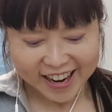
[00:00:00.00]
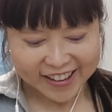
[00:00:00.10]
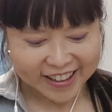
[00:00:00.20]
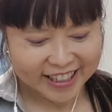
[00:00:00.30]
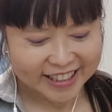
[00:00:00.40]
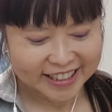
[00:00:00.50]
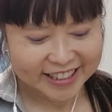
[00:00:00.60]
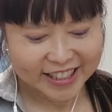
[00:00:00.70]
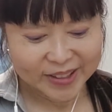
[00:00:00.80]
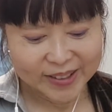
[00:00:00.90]
All right,
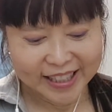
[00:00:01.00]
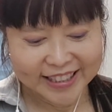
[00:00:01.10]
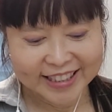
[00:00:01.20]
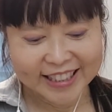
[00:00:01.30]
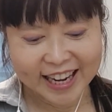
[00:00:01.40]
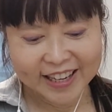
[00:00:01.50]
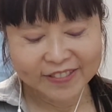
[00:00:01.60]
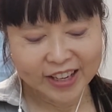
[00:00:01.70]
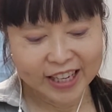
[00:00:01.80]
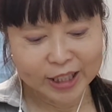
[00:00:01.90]
so let's
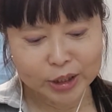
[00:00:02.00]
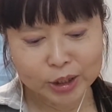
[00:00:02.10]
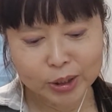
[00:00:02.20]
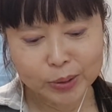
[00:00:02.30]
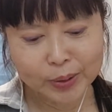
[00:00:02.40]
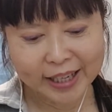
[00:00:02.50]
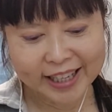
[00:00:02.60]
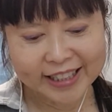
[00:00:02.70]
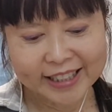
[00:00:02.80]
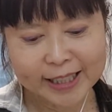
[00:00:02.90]
dive into
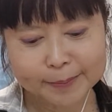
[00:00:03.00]
it.